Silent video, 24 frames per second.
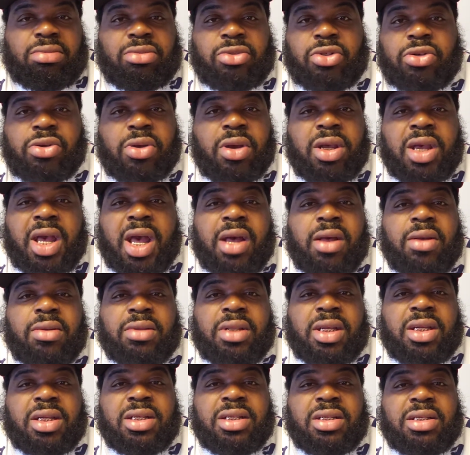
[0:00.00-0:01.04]
crazy. I don't
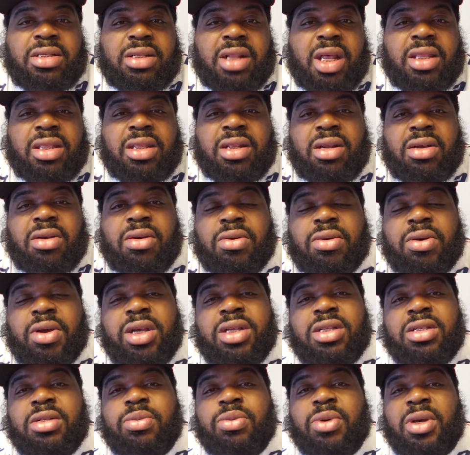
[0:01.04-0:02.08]
think he's nothing to go
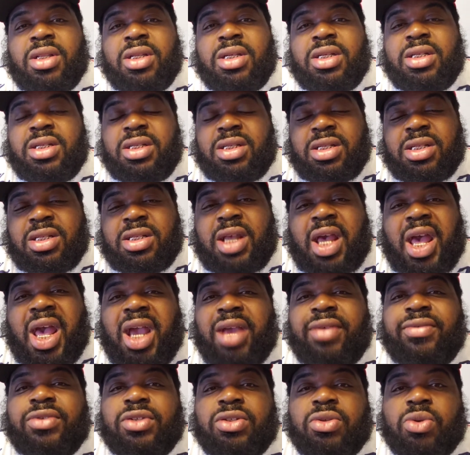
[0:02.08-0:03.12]
crazy for. I think he's just an
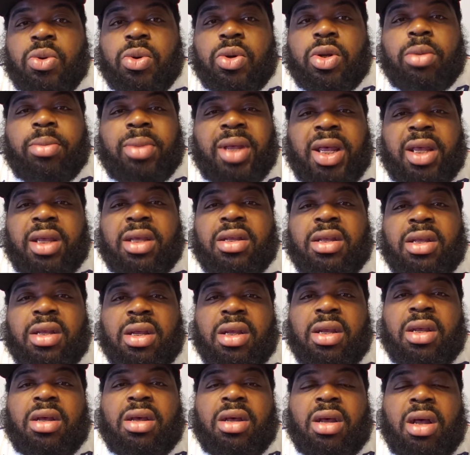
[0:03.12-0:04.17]
average quarterback.
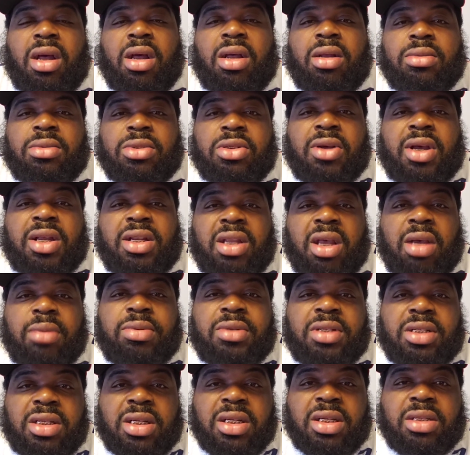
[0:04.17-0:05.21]
So I
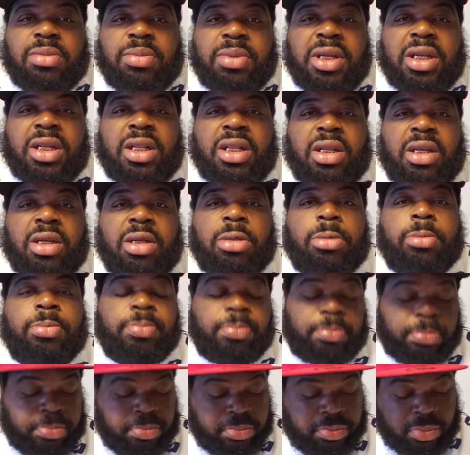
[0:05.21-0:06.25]
definitely see us beating them.
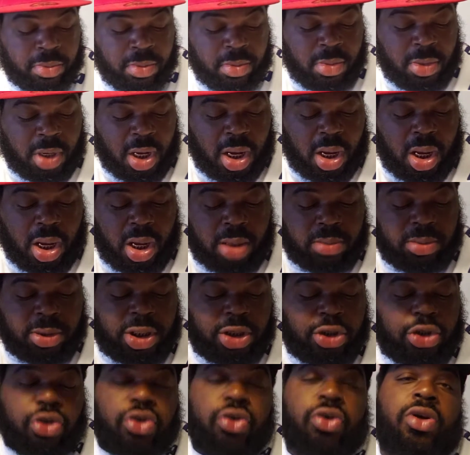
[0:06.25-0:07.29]

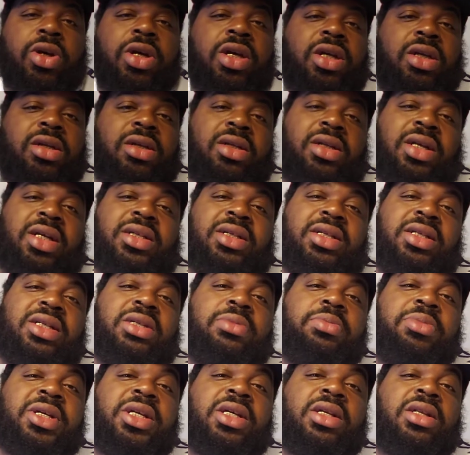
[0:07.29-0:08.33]
Detroit, I see us
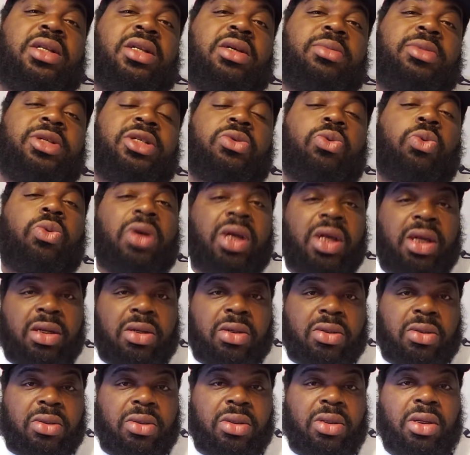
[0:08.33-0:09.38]
beating them as
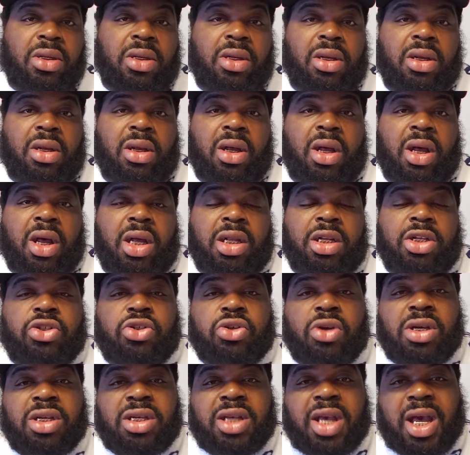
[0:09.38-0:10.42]
well.
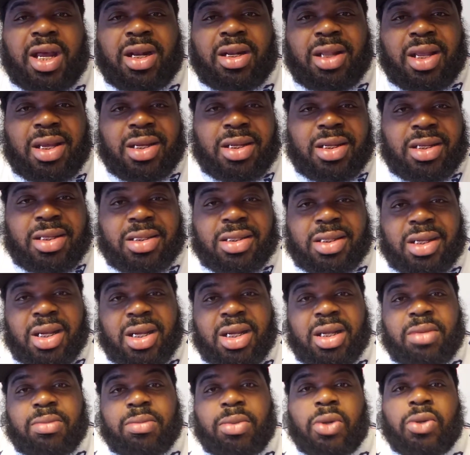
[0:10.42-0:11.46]
Detroit kind of like in the
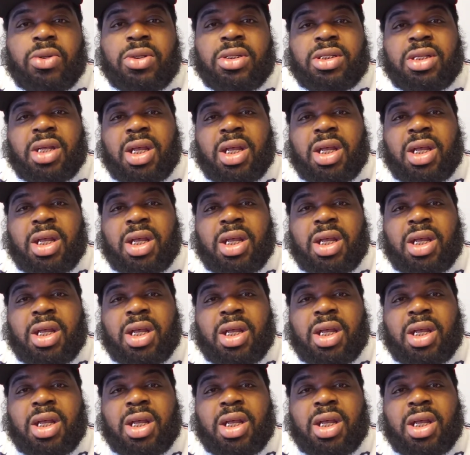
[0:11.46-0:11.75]
same boat as